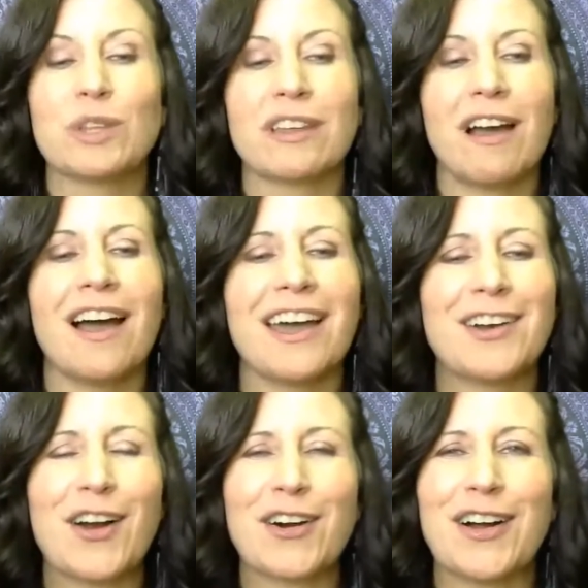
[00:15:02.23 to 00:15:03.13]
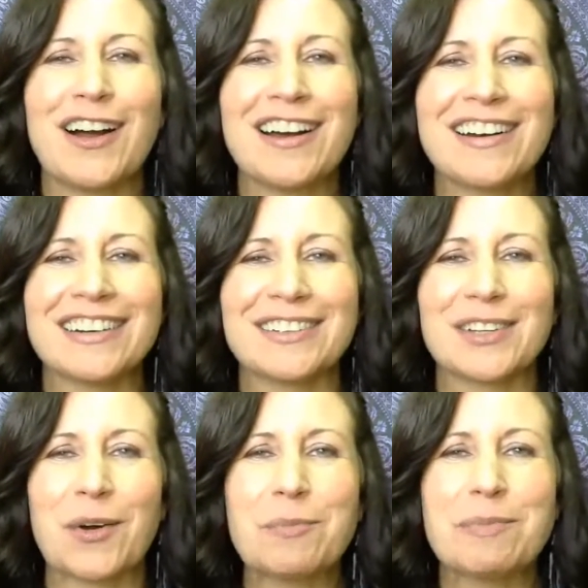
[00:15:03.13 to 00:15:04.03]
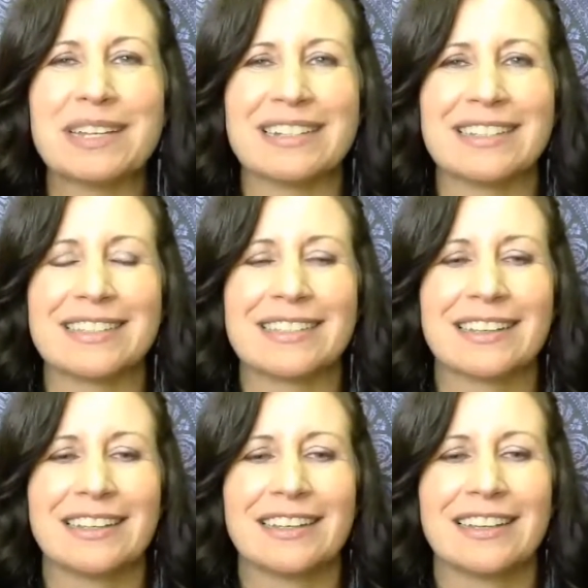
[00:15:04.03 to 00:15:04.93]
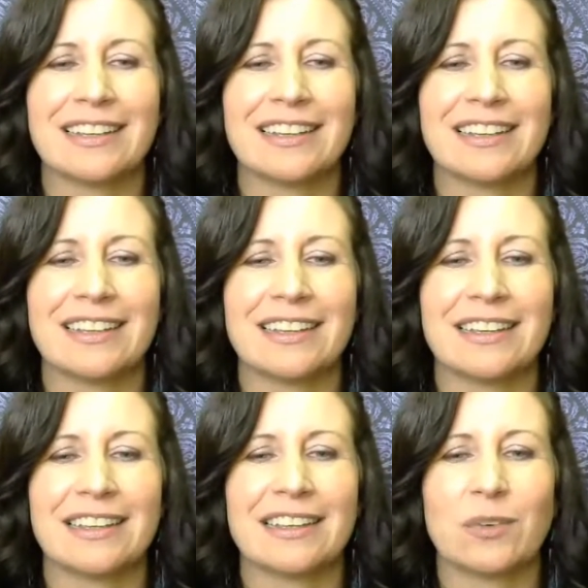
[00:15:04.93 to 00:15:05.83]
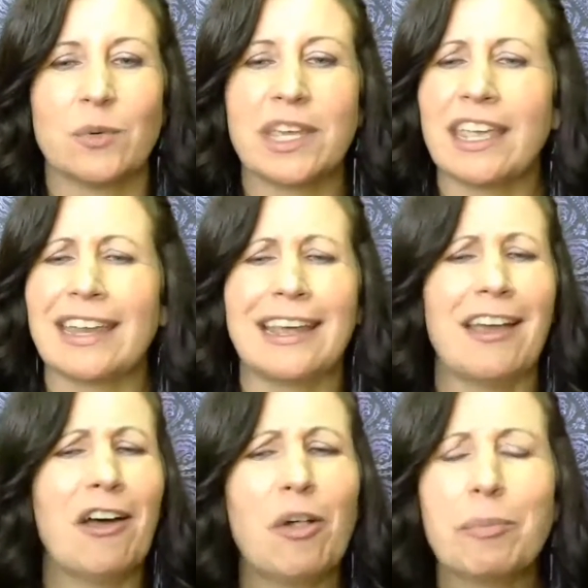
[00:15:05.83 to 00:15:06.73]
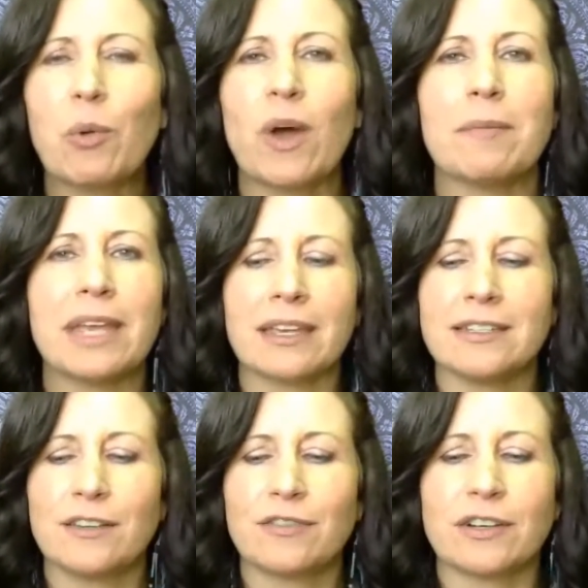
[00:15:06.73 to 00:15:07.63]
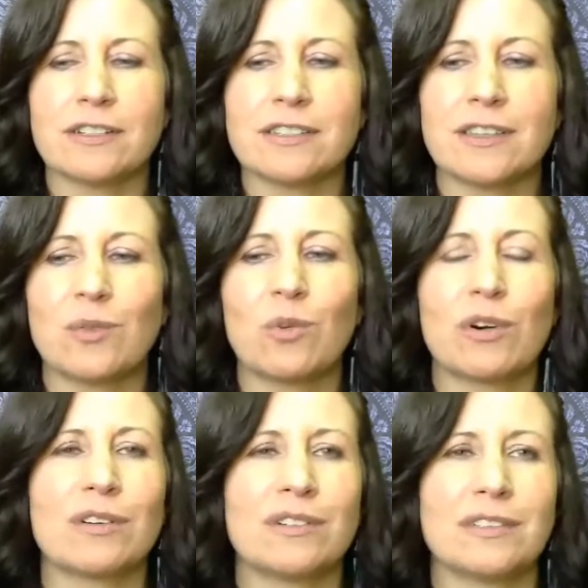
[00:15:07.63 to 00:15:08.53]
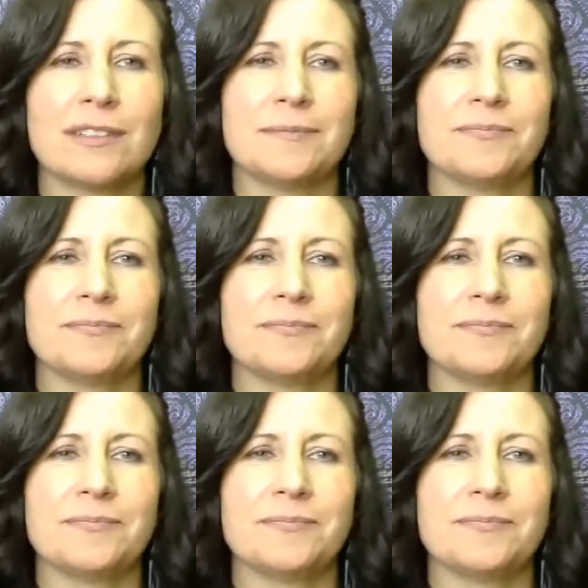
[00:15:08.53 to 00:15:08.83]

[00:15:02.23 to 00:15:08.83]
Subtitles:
with God, our heart opens. We can't help but want to make a difference in the world.